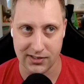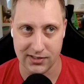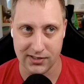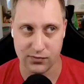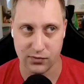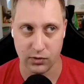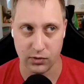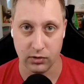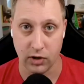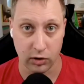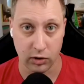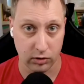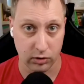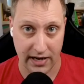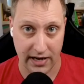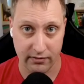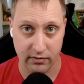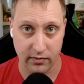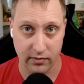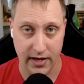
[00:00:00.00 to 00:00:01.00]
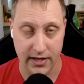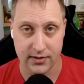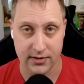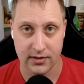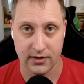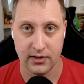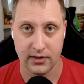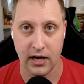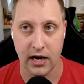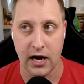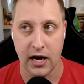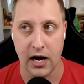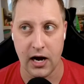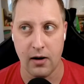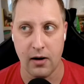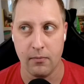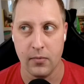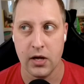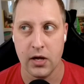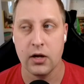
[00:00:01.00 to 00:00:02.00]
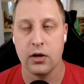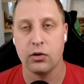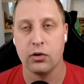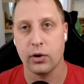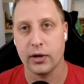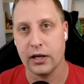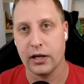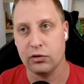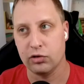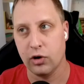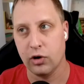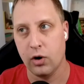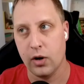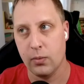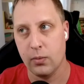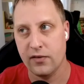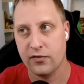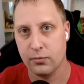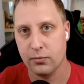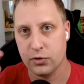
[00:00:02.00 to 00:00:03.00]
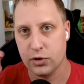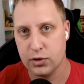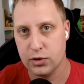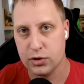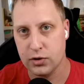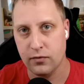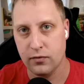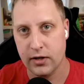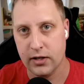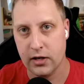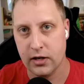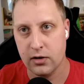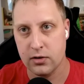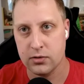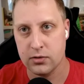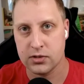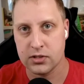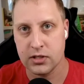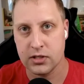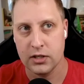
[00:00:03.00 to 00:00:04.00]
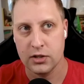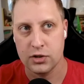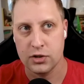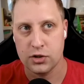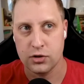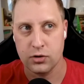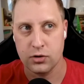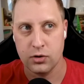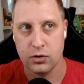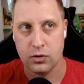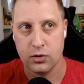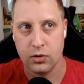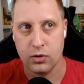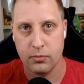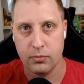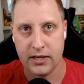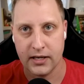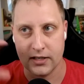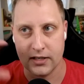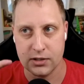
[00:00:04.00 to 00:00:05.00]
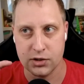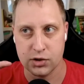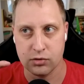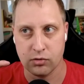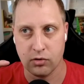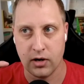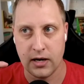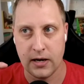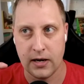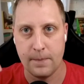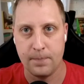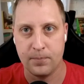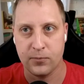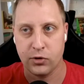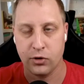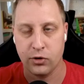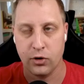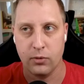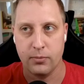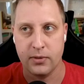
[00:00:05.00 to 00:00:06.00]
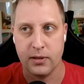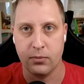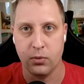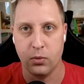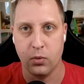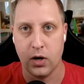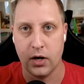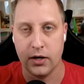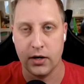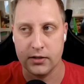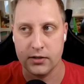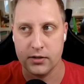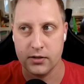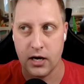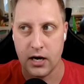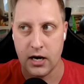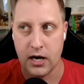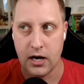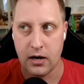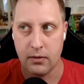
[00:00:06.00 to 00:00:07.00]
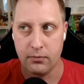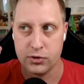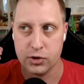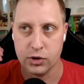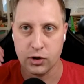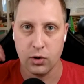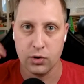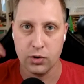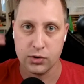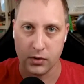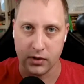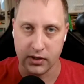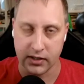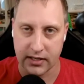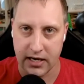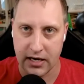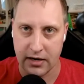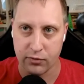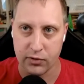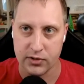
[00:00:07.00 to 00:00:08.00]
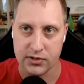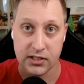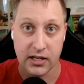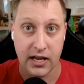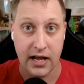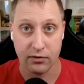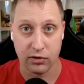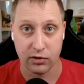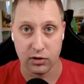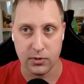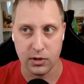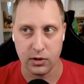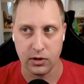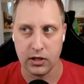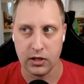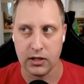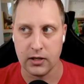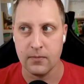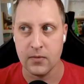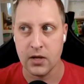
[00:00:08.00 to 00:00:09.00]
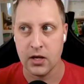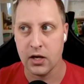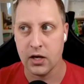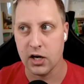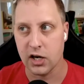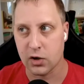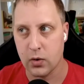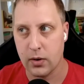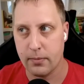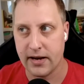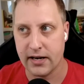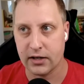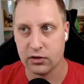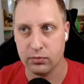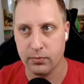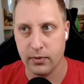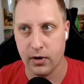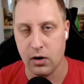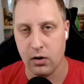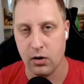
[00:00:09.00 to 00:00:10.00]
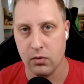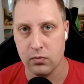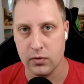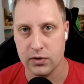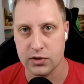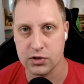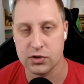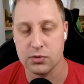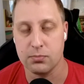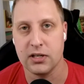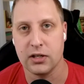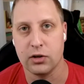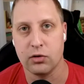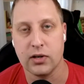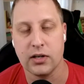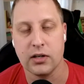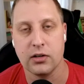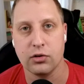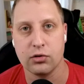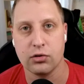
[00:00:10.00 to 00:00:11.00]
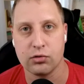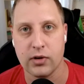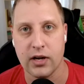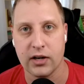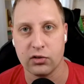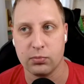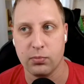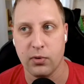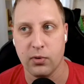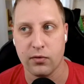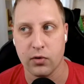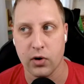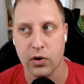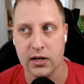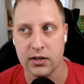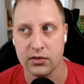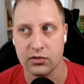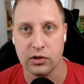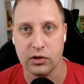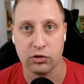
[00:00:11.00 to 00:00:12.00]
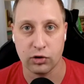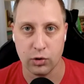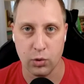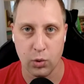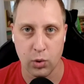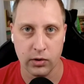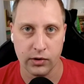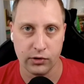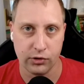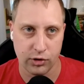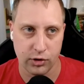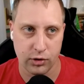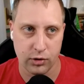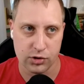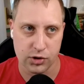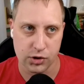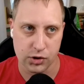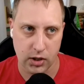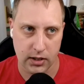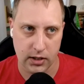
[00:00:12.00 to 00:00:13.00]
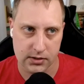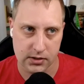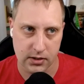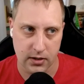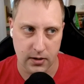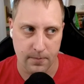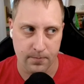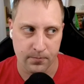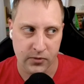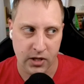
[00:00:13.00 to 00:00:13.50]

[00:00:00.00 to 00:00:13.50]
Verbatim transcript: for our live event. Um, okay, so it went from YouTube videos to being on Instagram to people wanted um, to go to a conference and have community. Equip Expo, which is the big green industry expo for us, it's cool, it's huge, it's awesome,